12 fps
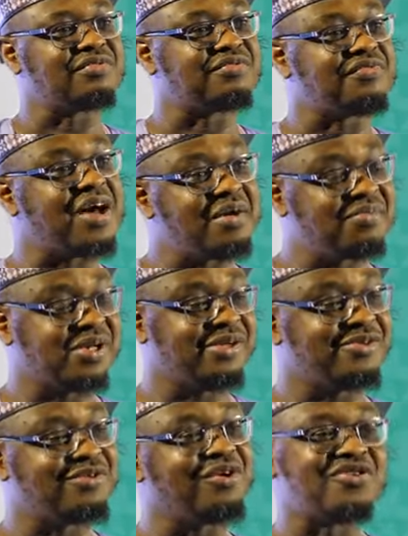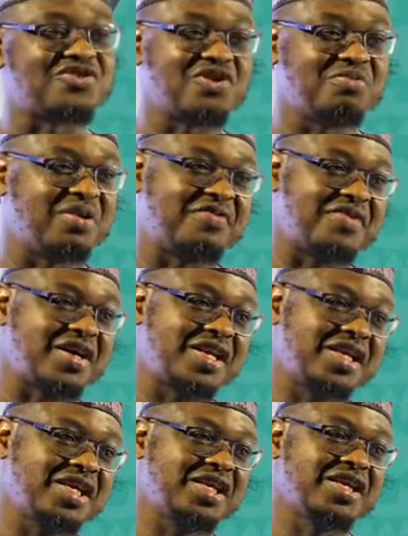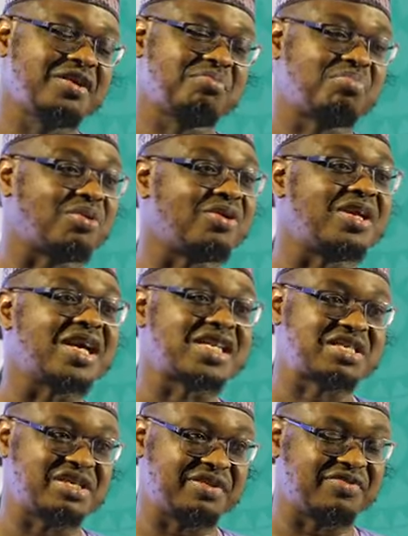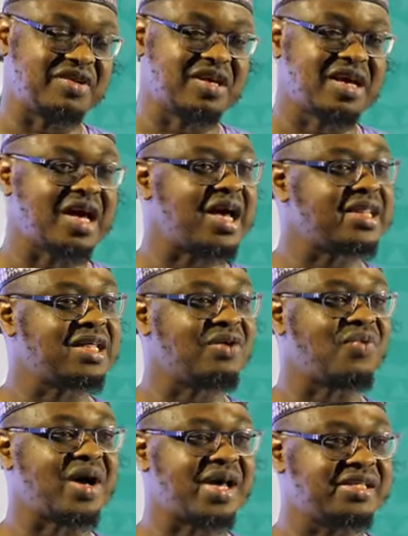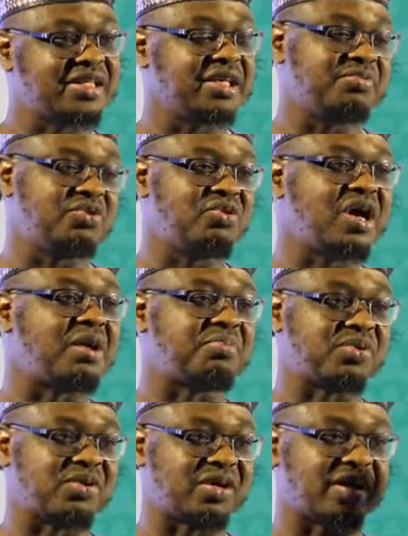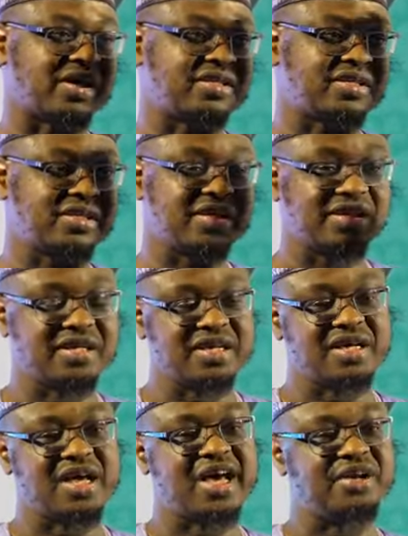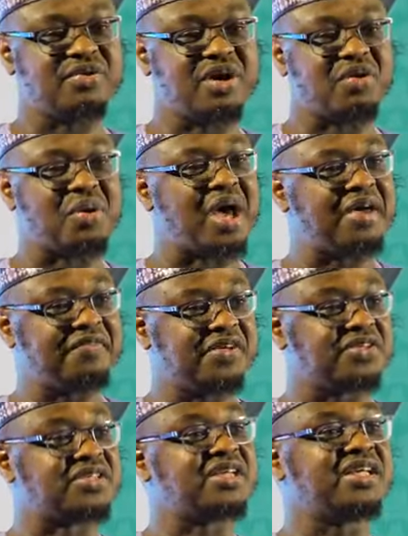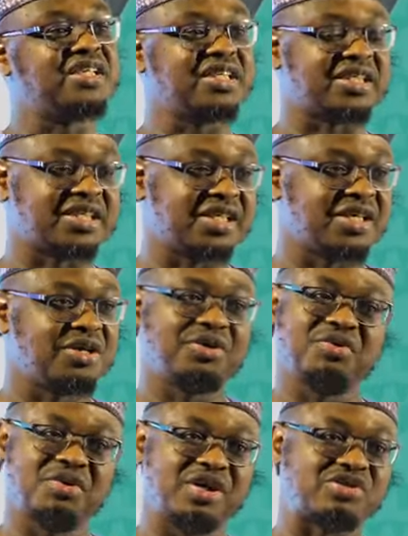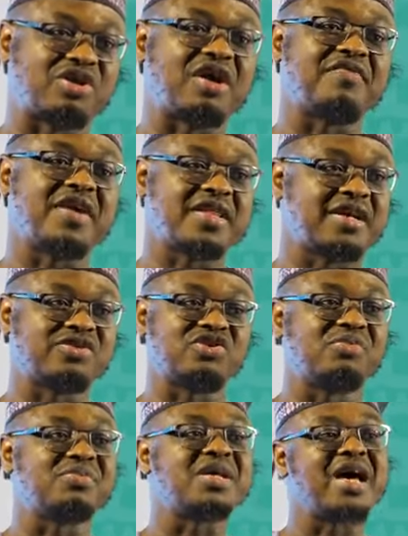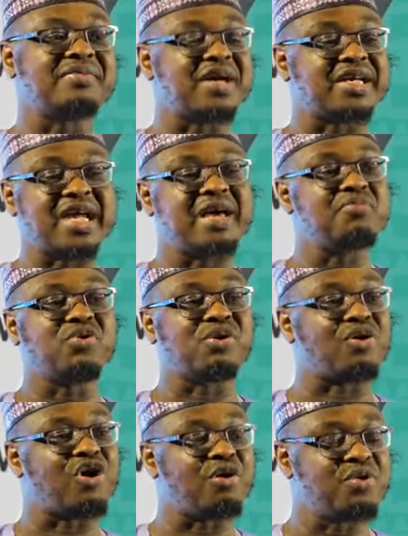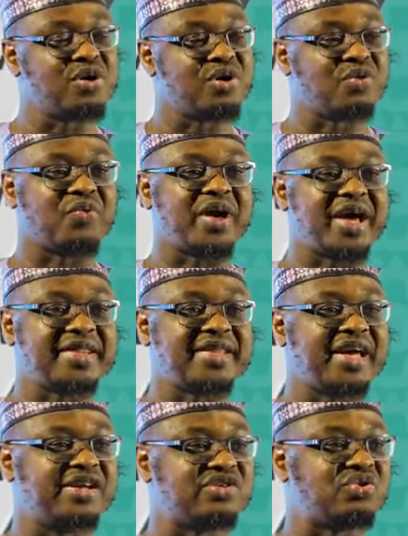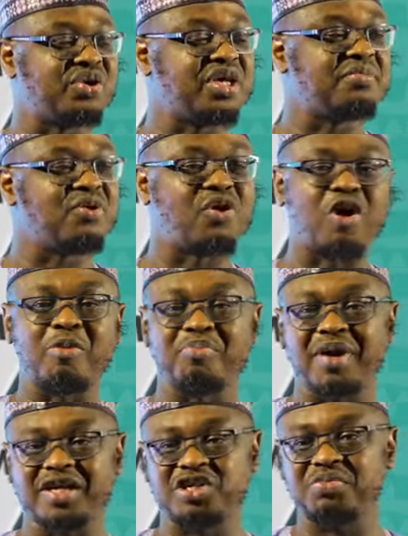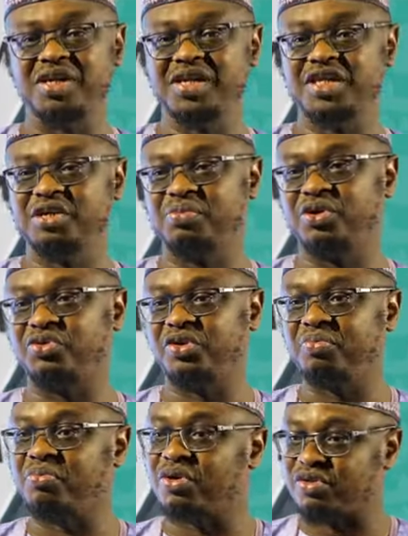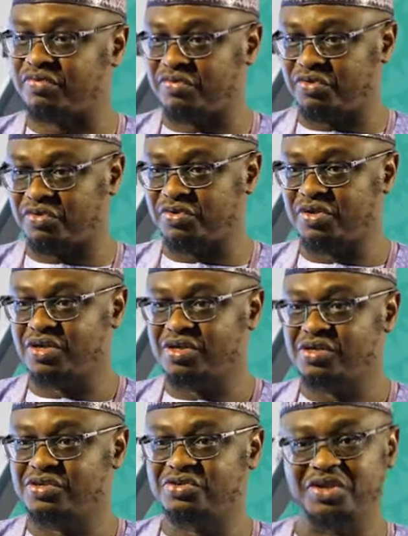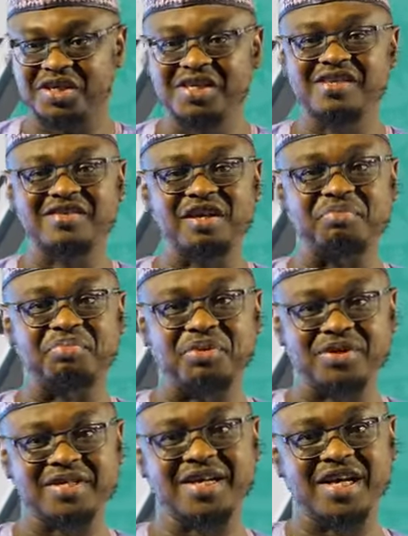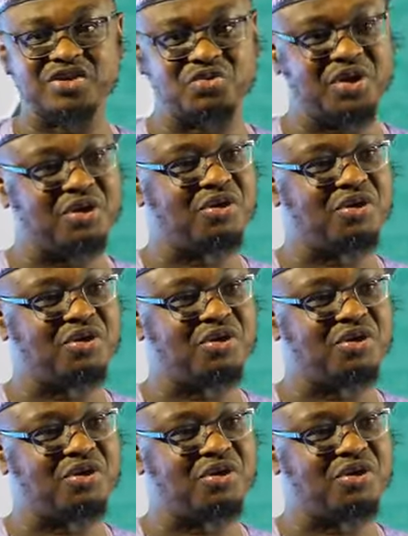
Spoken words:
family to also be very productive. Otherwise, if you are progressing and your wife is static, you will discover that a time will come where there is no even compatibility between both of you. So it is important as we